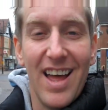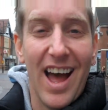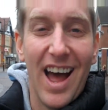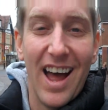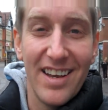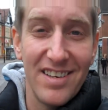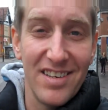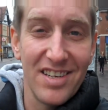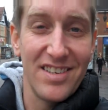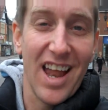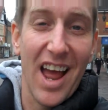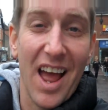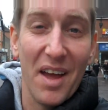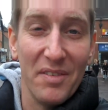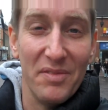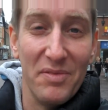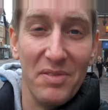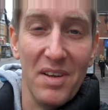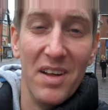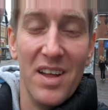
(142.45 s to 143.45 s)
I just
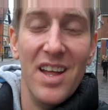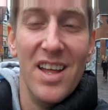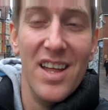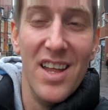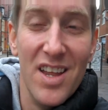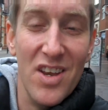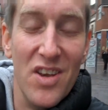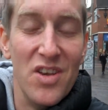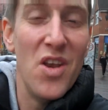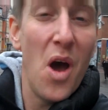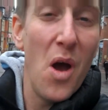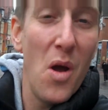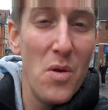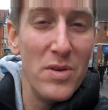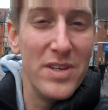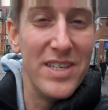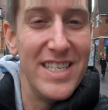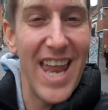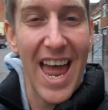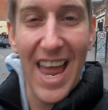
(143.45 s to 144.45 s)
have
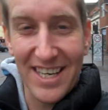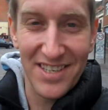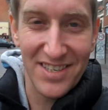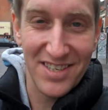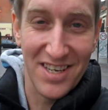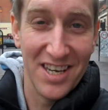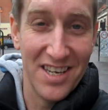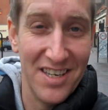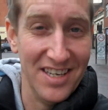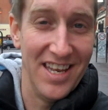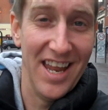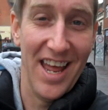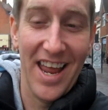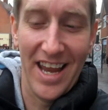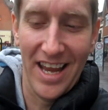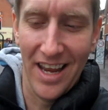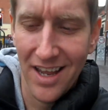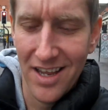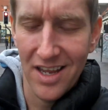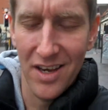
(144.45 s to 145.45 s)
no zest
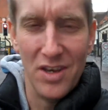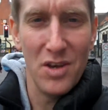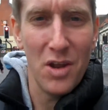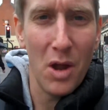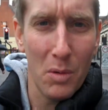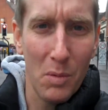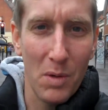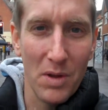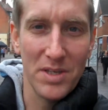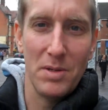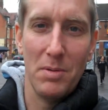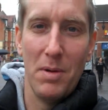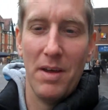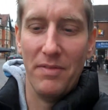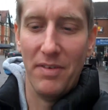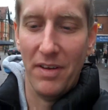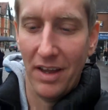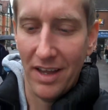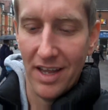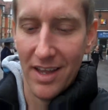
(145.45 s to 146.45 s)
today, none
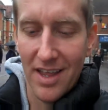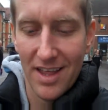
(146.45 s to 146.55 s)
whatsoever.